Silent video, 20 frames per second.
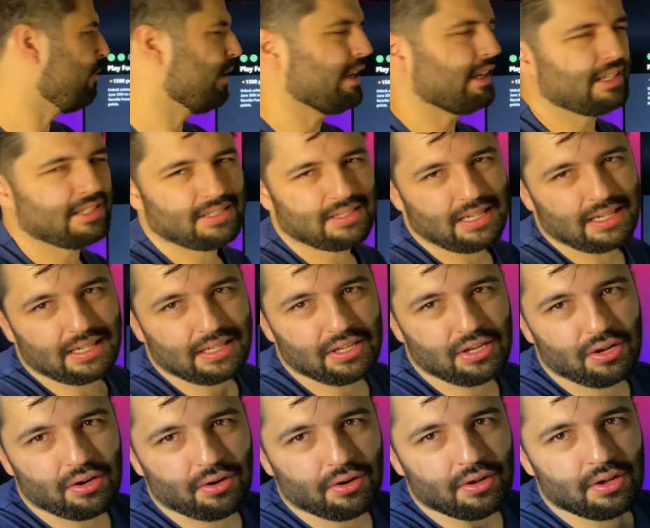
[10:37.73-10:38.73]
wait a second,
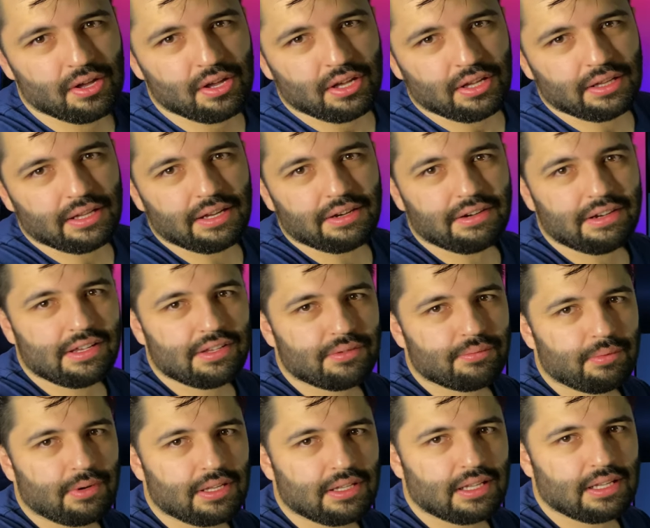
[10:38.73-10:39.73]
no. There is
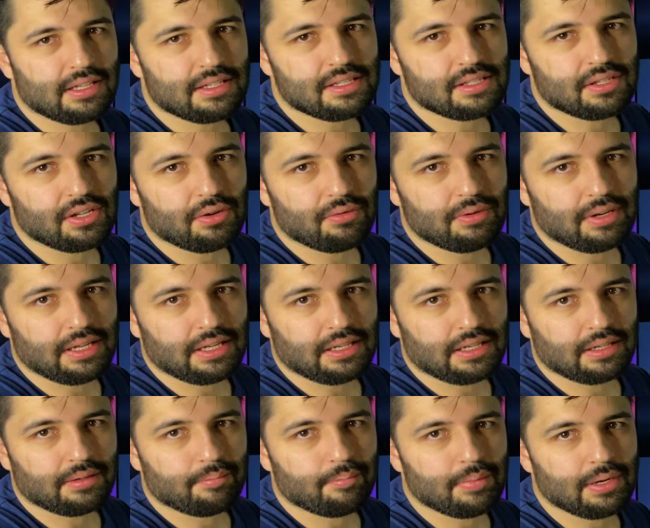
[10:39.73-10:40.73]
one that's
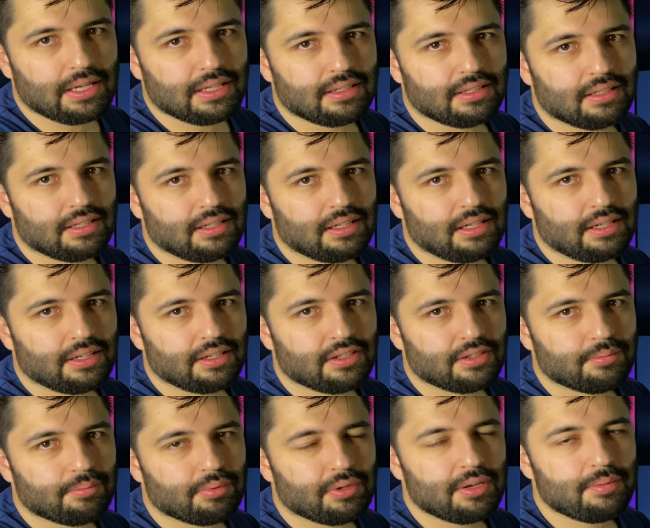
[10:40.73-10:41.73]
donating, but
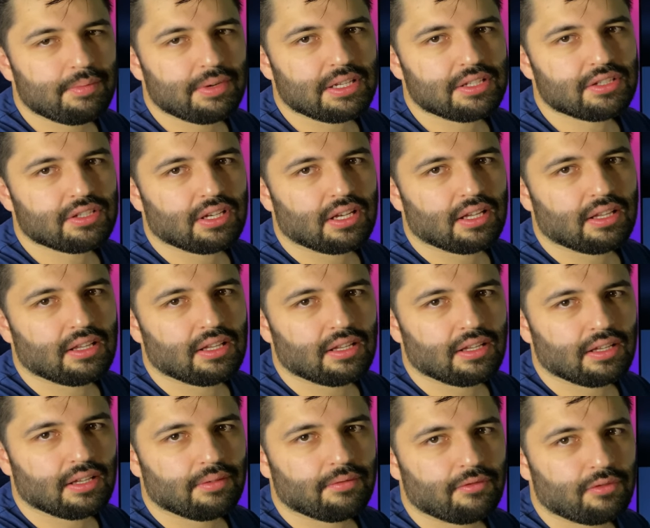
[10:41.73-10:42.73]
there's pretty much uh,
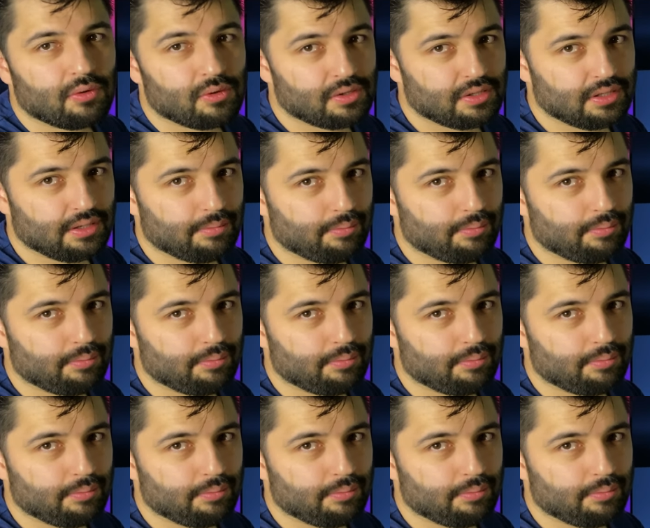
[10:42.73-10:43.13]
the Forza